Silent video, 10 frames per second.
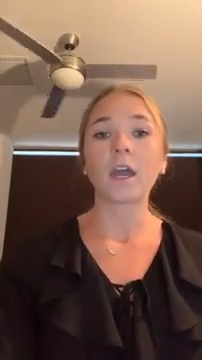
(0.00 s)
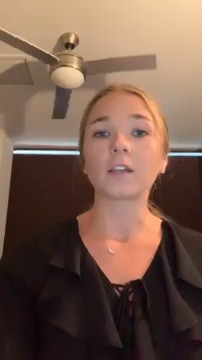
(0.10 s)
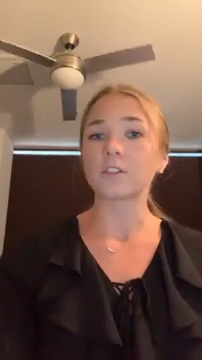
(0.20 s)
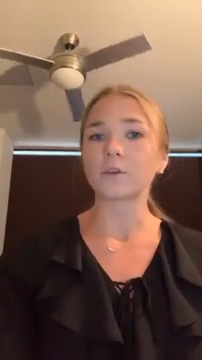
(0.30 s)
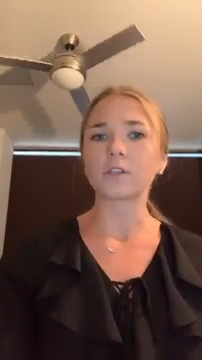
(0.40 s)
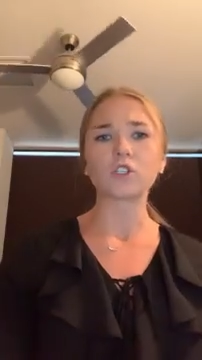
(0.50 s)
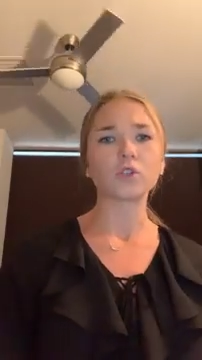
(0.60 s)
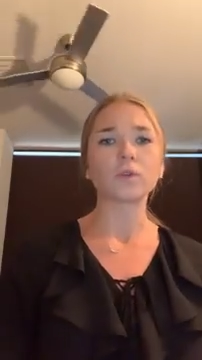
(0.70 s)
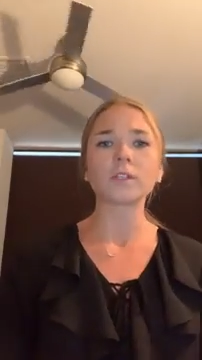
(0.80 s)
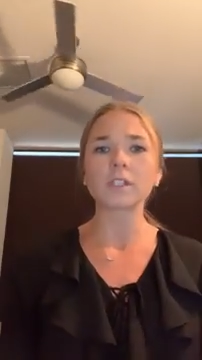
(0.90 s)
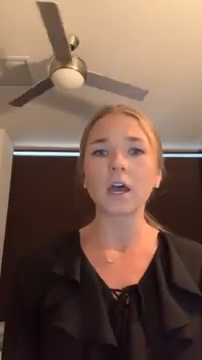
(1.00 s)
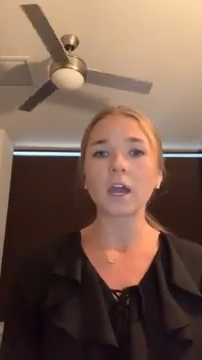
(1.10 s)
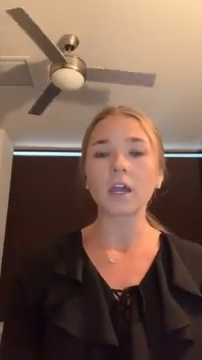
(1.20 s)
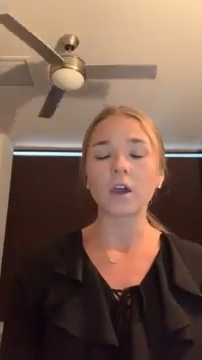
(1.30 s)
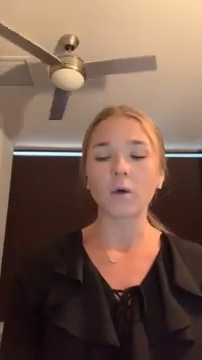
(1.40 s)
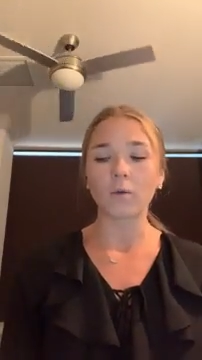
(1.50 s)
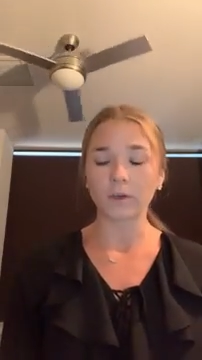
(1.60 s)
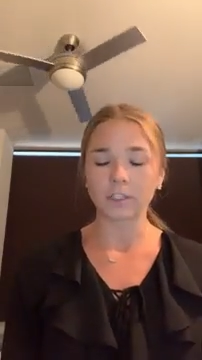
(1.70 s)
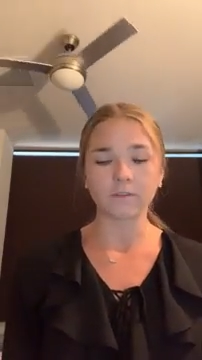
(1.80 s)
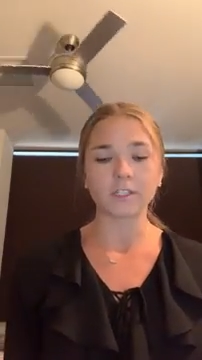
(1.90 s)
And so as soon as I
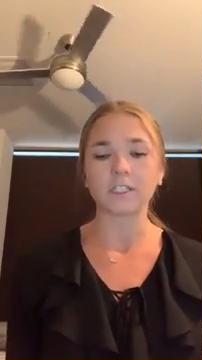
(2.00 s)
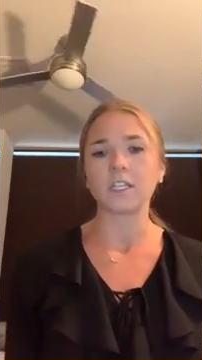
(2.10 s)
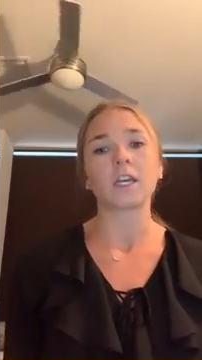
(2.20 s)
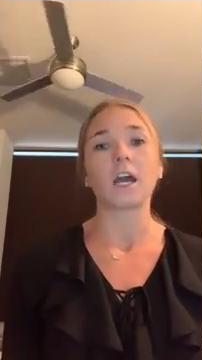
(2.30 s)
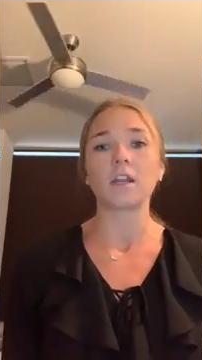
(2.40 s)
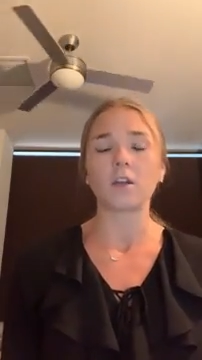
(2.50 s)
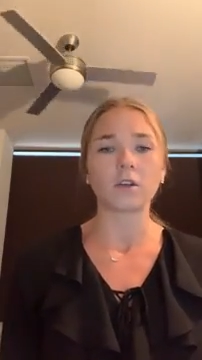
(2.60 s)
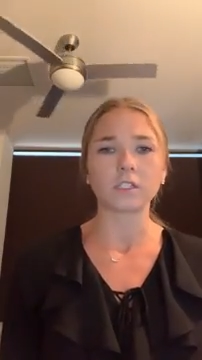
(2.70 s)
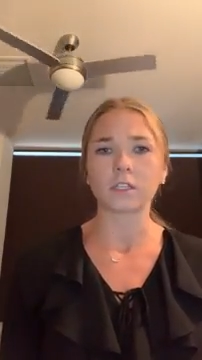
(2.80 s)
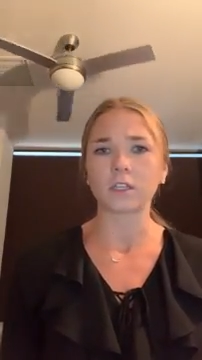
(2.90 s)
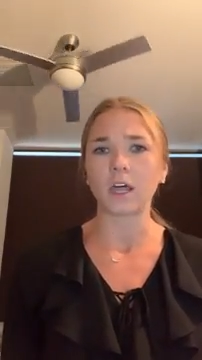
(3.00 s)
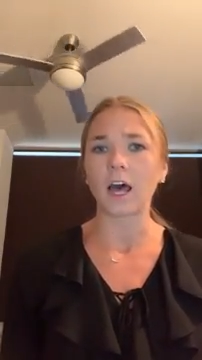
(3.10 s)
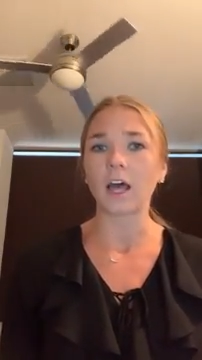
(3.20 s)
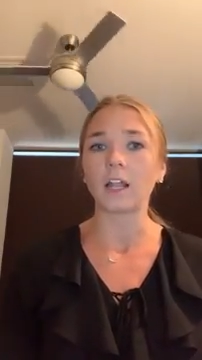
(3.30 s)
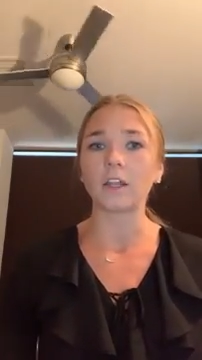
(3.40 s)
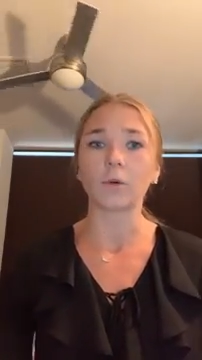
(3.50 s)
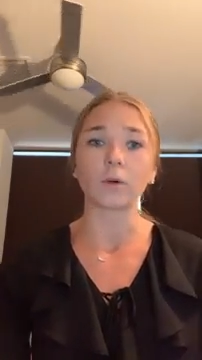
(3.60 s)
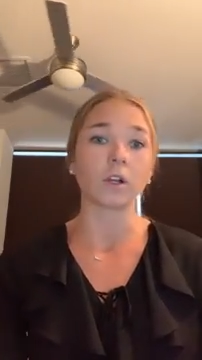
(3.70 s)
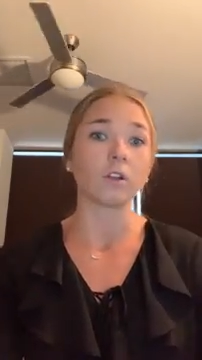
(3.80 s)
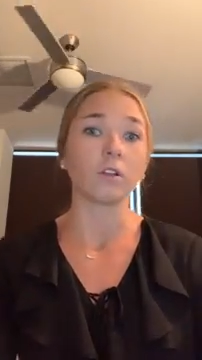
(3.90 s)
went to Vistique, I noticed that there
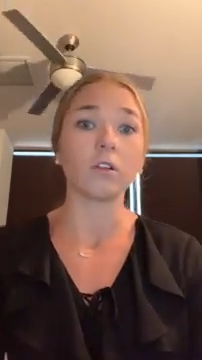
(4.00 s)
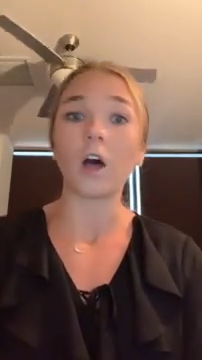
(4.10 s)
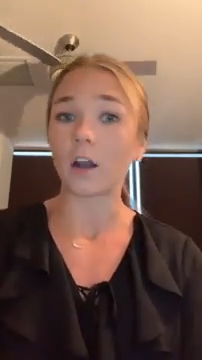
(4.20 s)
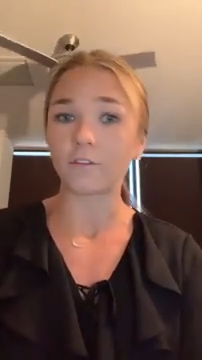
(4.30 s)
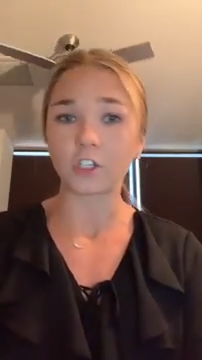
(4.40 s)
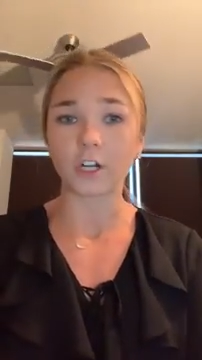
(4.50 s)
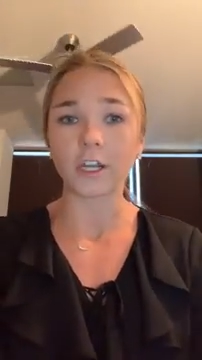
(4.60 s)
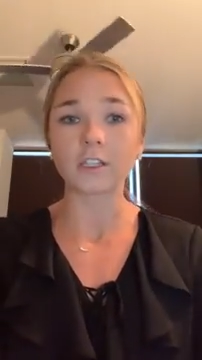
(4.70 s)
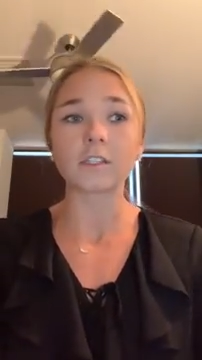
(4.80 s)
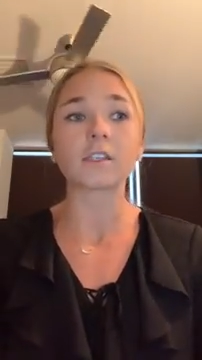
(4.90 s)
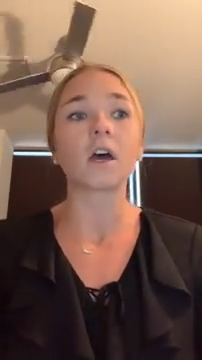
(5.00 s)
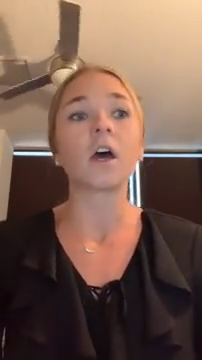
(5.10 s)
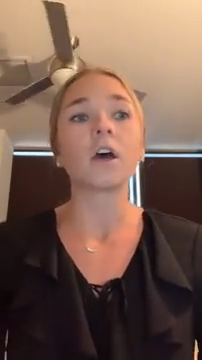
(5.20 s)
were a lot of strengths.